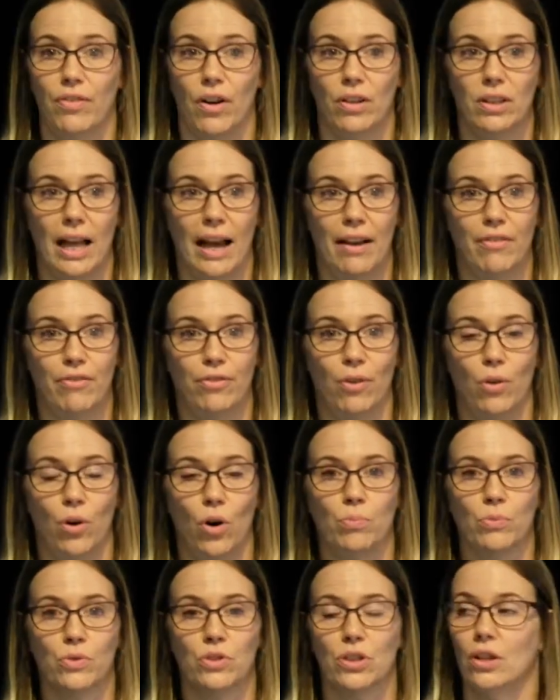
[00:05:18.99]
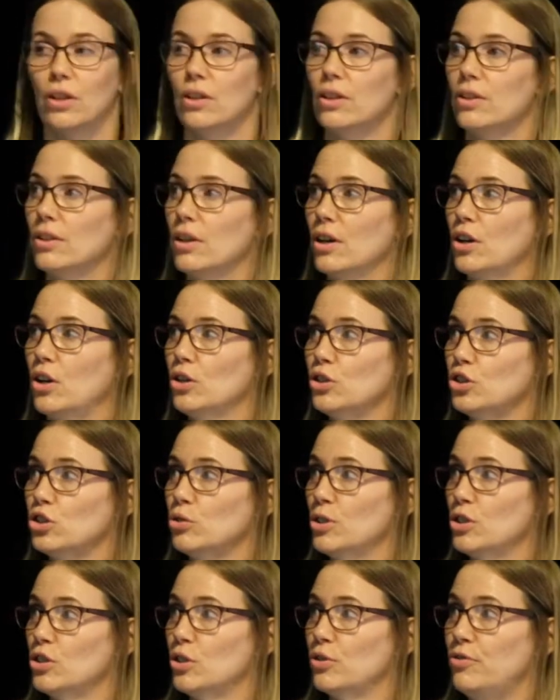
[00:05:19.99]
lots of online forms that
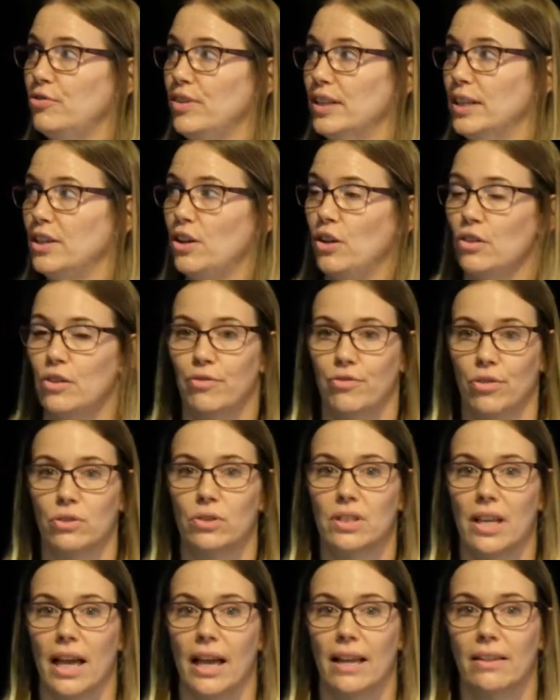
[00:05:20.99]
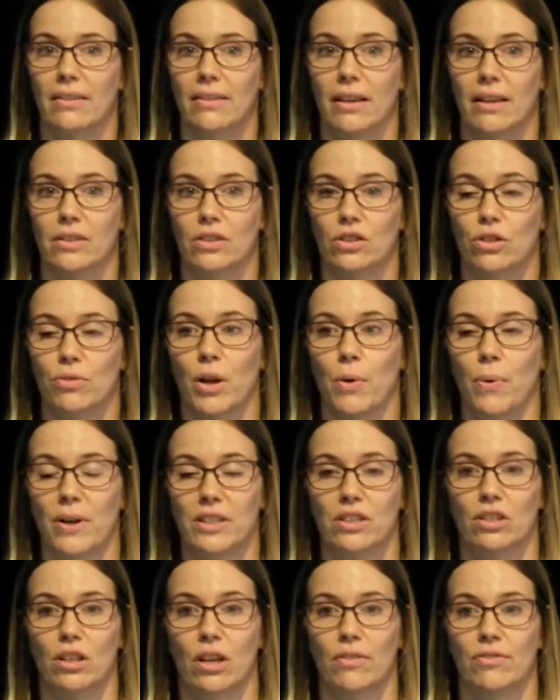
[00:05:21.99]
customers could fill in on the front end to
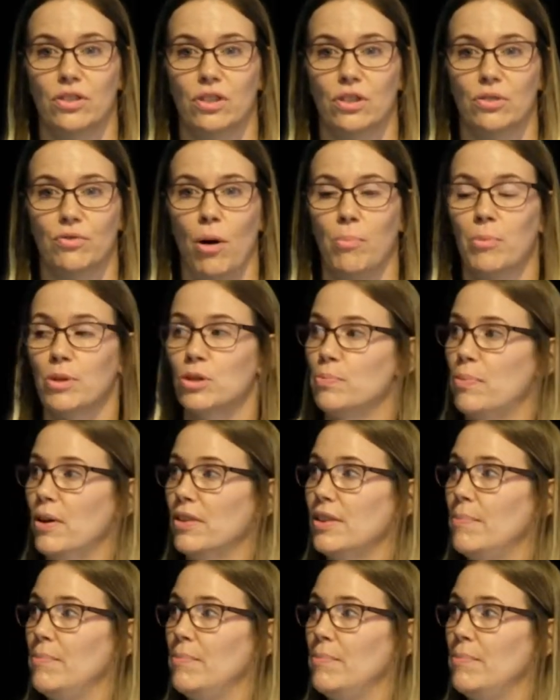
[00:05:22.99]
request services from us,